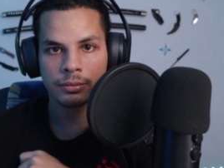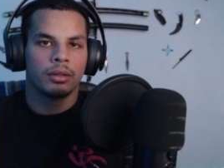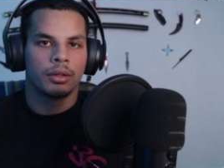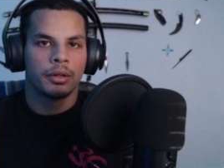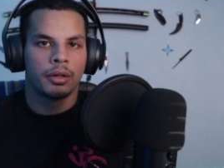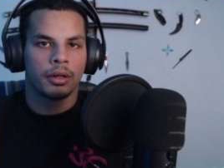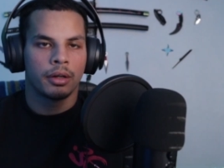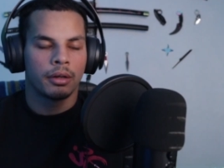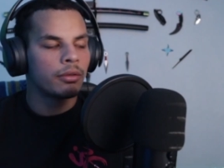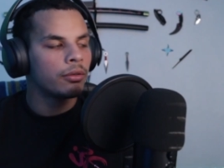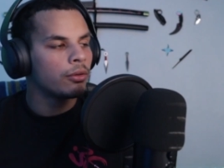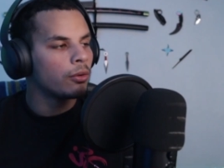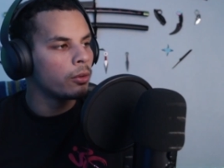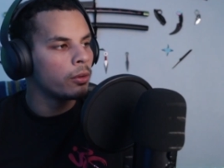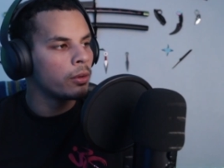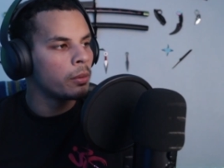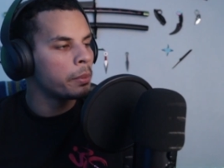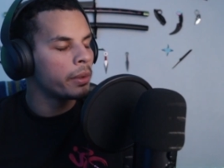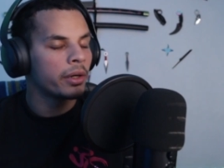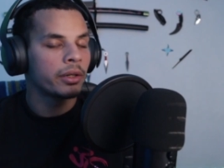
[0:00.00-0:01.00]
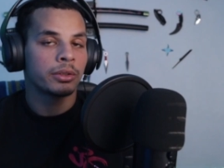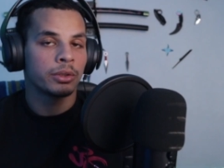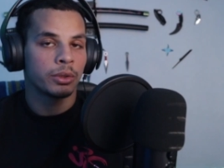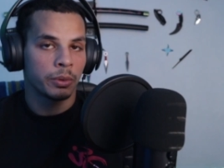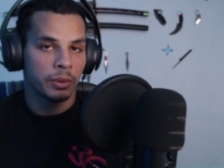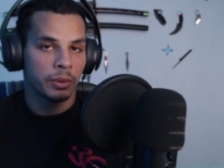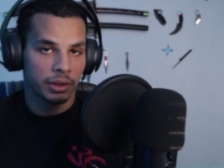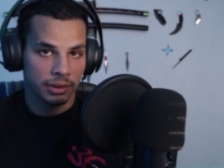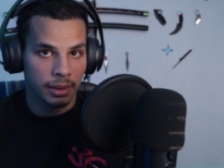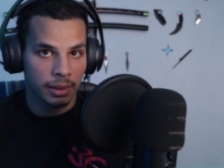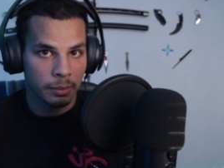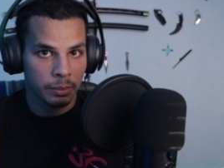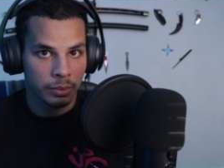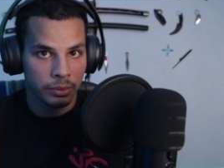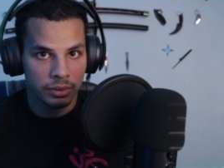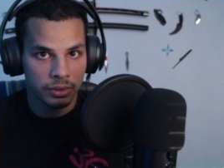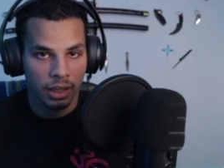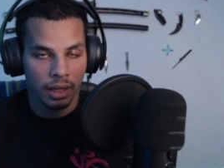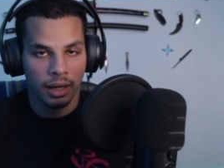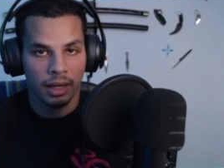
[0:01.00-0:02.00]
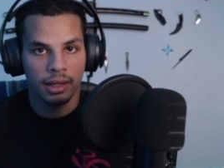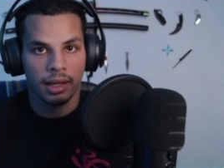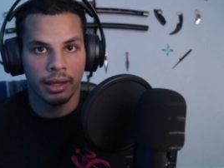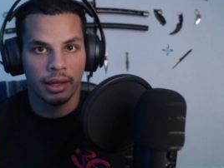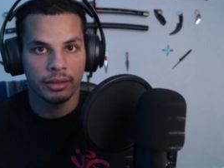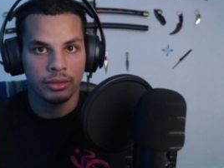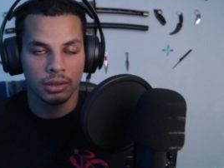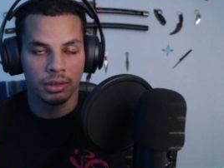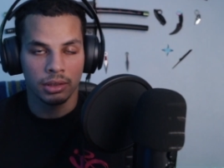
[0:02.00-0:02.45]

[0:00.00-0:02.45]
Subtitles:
There are 4 personal examples that I like to